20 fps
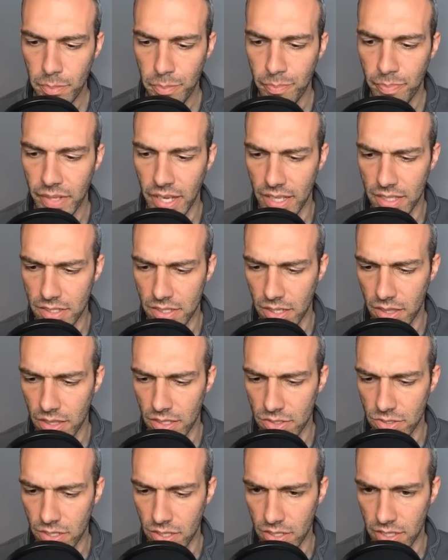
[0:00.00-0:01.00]
Okay, let's
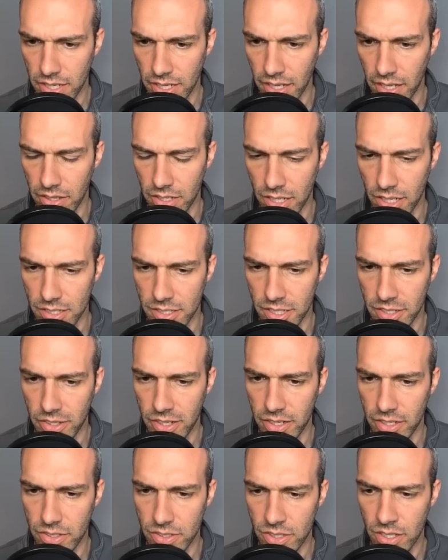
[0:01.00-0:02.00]
start looking at other content
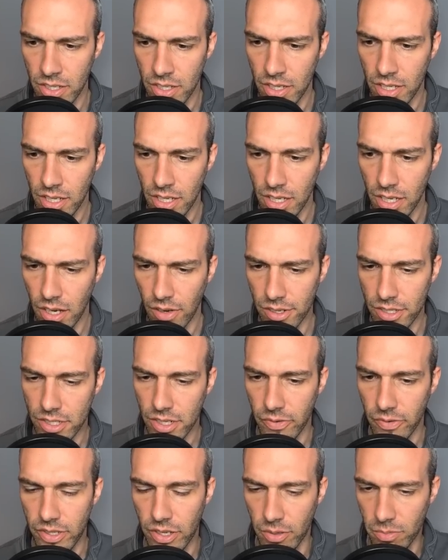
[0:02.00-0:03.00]
creators. Always start
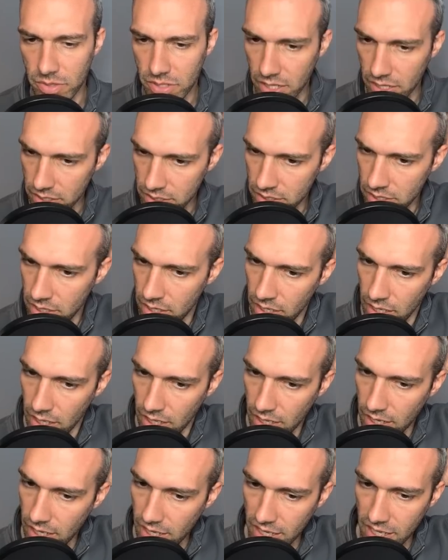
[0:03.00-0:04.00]
with
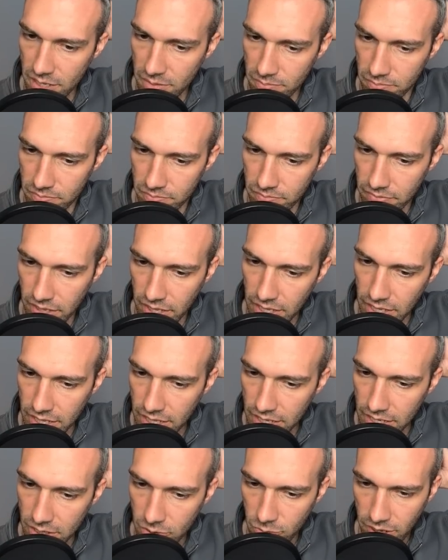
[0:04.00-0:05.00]
HomesliceHenry.
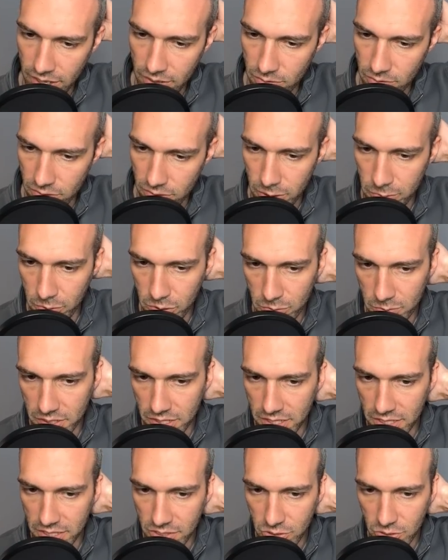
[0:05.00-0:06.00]
And wow, 3
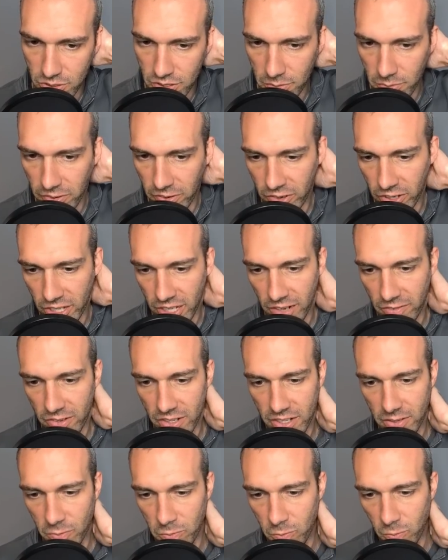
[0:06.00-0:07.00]
Pokemon, 2 of them I already covered,
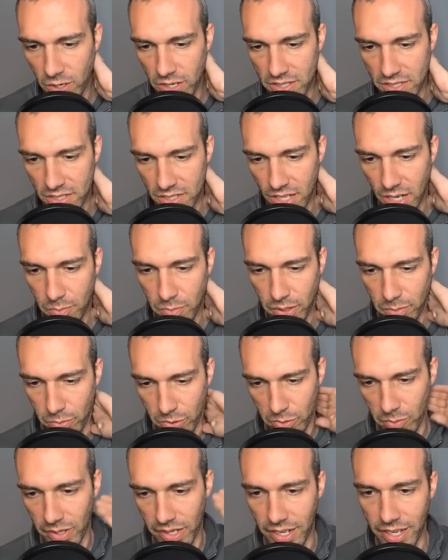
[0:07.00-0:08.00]
and 1 is the top ranked
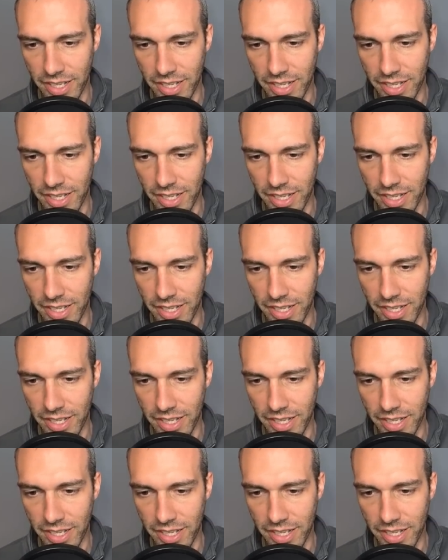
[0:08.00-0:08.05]
Pokemon.